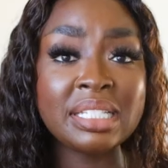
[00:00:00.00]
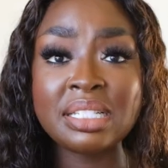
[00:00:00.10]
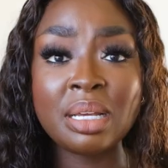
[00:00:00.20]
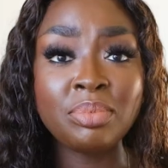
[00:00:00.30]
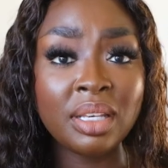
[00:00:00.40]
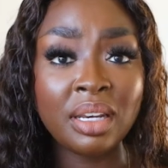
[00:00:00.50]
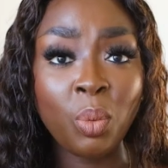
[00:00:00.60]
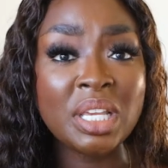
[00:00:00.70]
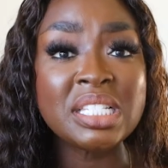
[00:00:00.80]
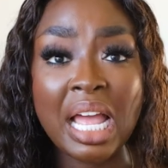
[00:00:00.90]
They said something
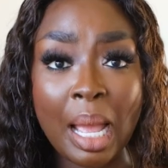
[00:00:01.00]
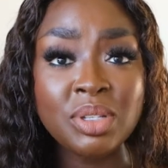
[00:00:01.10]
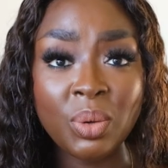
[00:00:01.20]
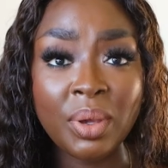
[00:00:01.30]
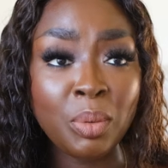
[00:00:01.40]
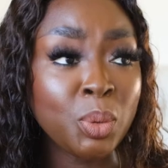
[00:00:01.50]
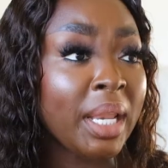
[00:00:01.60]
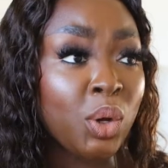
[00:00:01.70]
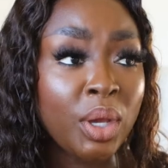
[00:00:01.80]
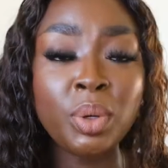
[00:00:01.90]
and we stopped. Okay, we were
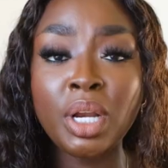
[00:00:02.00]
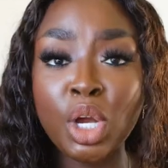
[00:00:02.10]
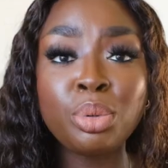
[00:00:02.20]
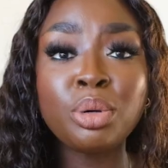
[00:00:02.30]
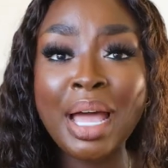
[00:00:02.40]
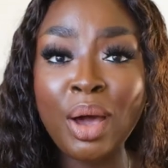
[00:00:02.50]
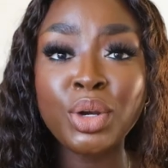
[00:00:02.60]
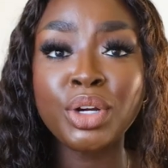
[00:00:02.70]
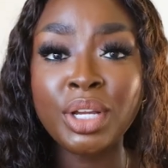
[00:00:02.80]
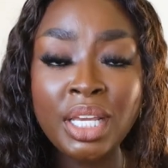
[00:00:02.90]
like, okay, we're not gonna put
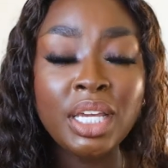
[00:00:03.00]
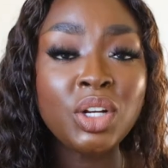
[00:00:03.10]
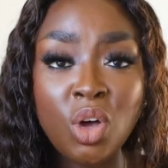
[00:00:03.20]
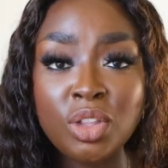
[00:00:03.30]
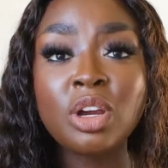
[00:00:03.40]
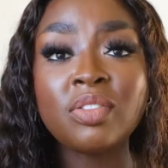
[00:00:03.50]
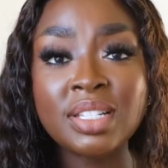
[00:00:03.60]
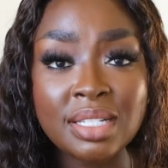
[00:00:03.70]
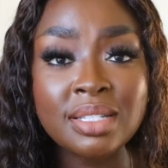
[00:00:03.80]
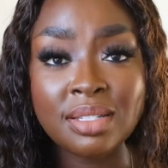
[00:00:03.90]
powder in all the
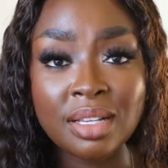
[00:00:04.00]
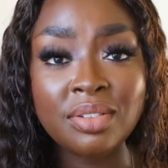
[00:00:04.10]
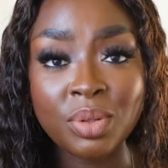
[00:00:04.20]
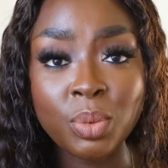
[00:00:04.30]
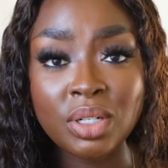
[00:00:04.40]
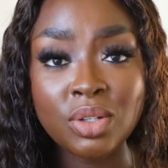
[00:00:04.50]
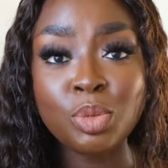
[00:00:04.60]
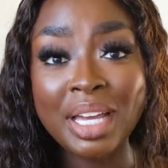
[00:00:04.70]
crevices of the world,